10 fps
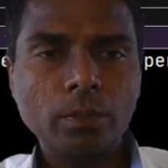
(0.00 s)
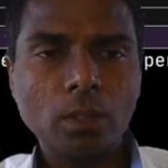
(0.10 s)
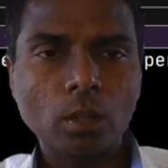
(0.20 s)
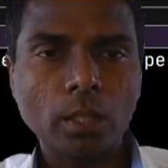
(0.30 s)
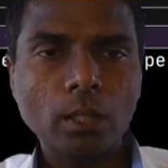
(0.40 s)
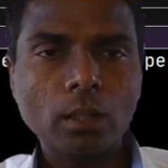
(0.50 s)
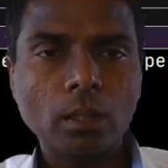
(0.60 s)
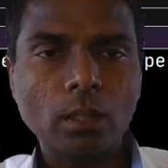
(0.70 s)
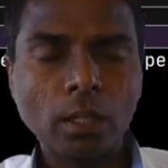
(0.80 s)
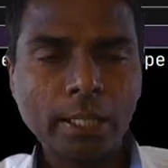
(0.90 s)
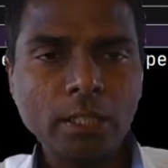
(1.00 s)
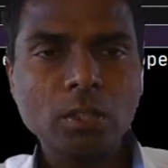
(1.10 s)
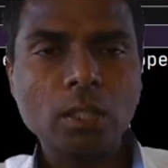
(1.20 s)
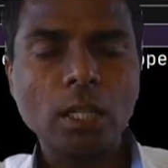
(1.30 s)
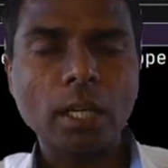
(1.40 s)
Okay,
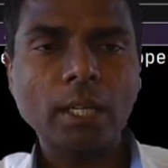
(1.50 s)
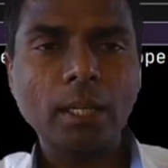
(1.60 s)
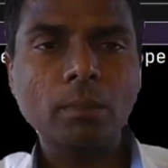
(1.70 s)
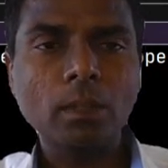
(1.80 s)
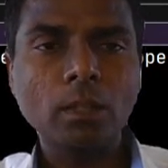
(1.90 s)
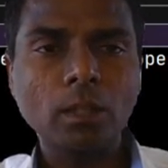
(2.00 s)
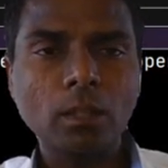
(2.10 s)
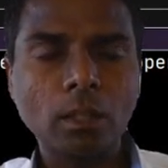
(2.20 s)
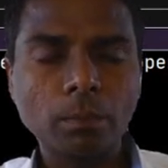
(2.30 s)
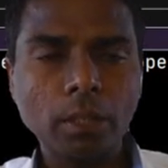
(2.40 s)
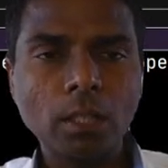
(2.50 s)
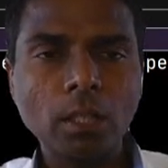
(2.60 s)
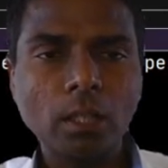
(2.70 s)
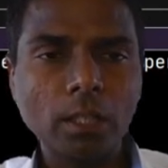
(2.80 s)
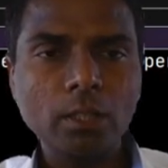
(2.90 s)
list, again I'm
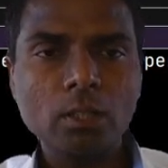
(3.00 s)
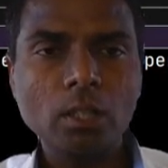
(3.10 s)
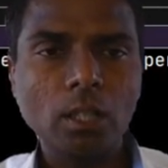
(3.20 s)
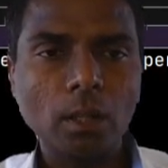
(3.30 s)
repeating, list,